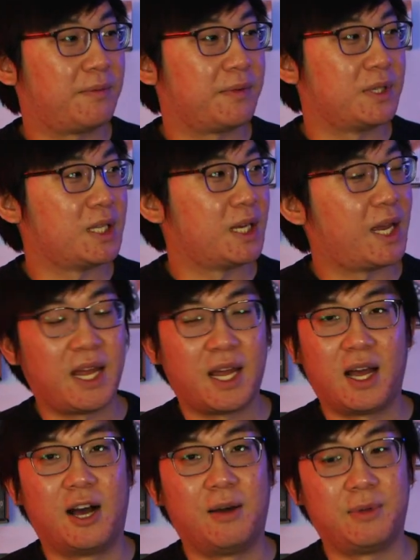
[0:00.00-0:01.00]
for today.
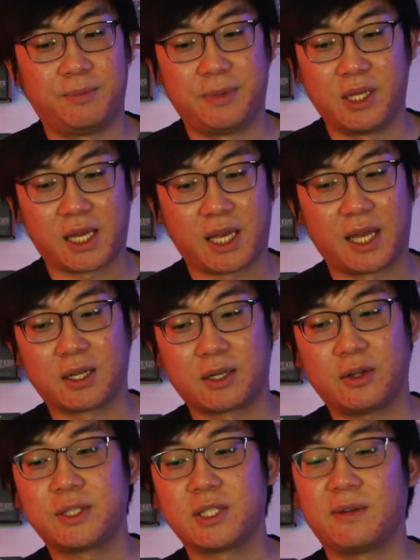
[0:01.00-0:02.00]
He'll be looking at the
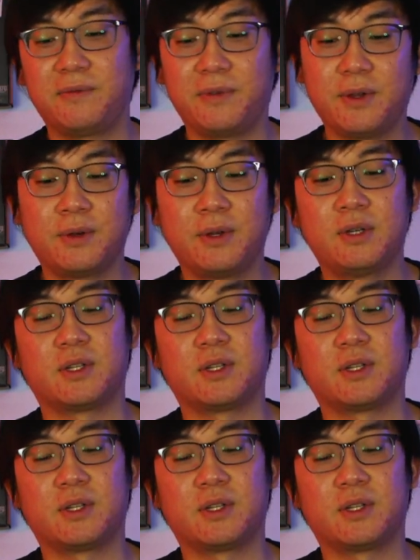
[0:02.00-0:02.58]
close-up view.